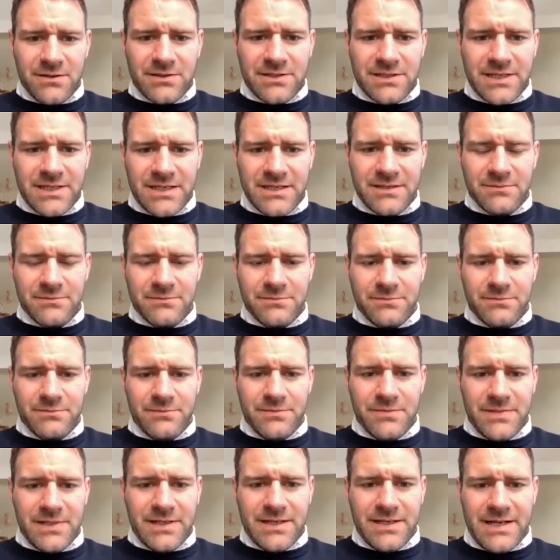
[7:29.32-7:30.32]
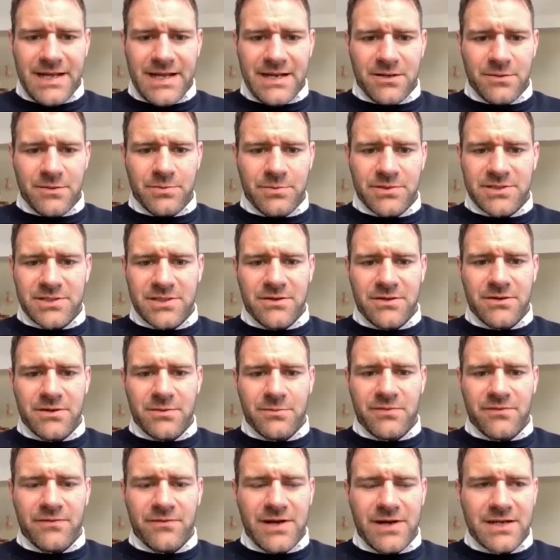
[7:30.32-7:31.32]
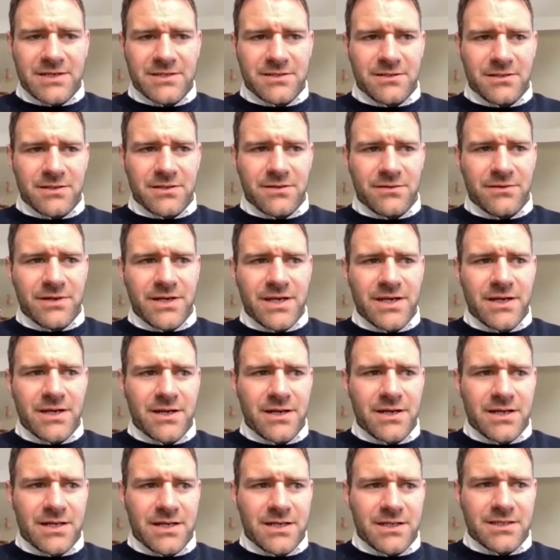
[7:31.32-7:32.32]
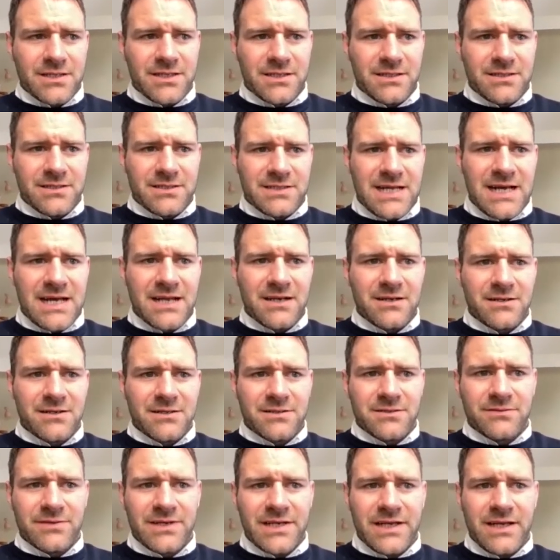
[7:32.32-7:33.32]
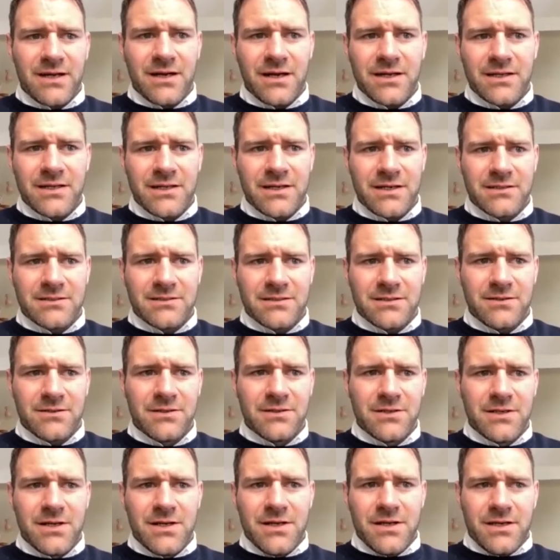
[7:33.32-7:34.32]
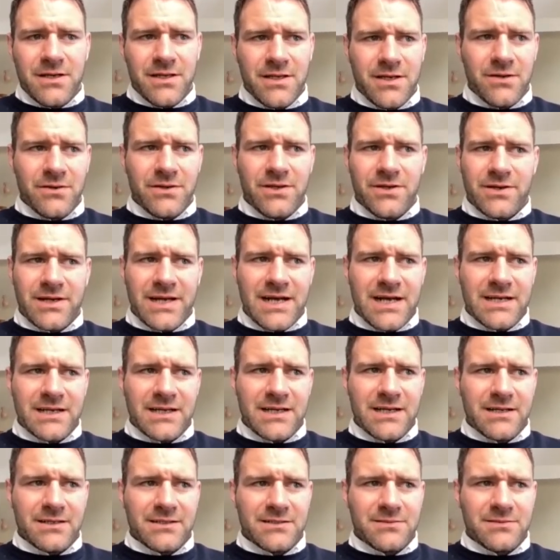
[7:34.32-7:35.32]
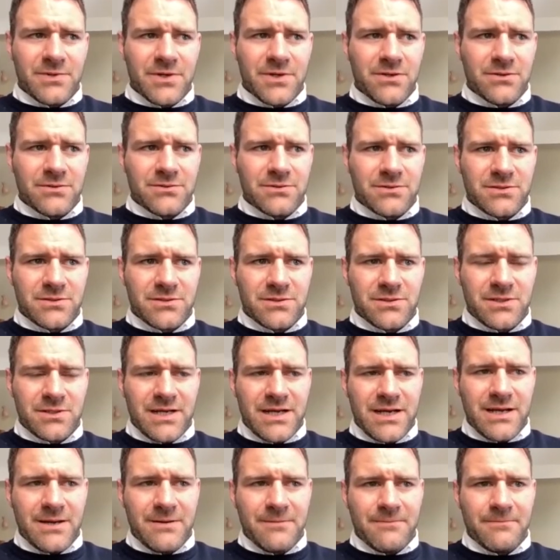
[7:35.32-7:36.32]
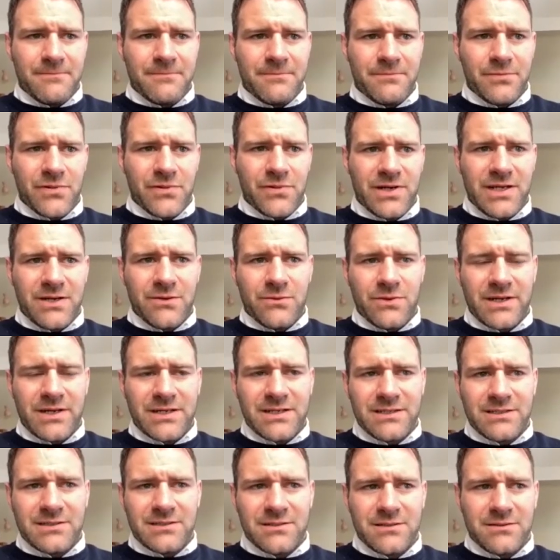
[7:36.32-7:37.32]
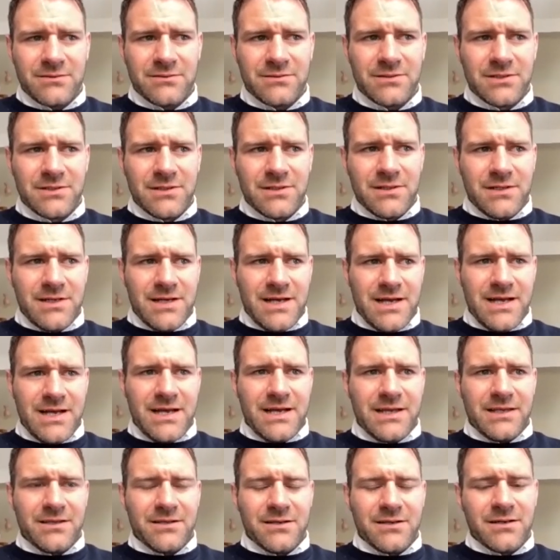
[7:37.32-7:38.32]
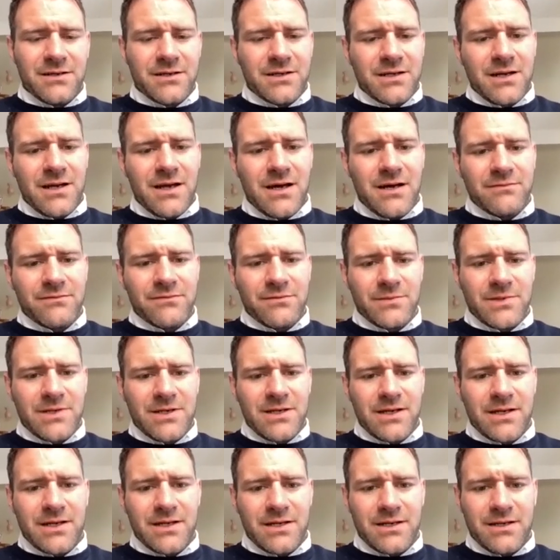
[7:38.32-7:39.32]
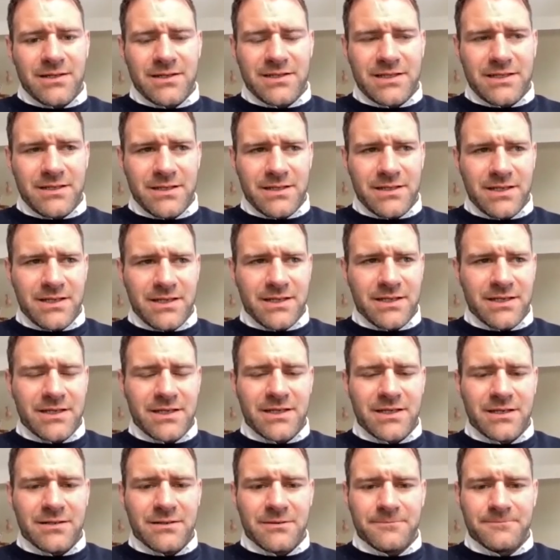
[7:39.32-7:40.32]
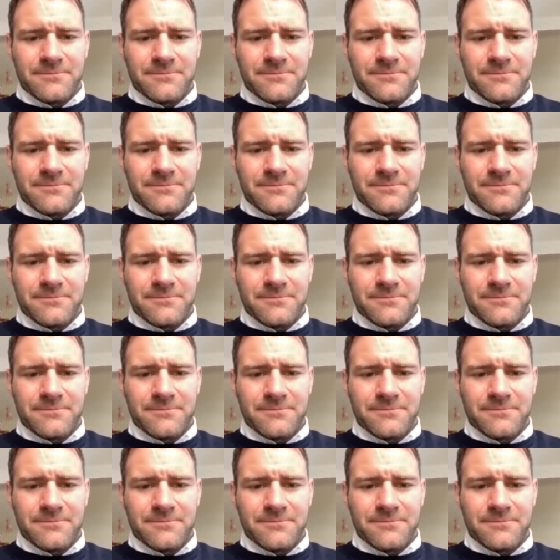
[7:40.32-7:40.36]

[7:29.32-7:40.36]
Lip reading: didn't end up pursuing a professional career, and I think the standard is really high there. So you can get exposed pretty quickly. So you learn a lot from it. Like, and I think I did.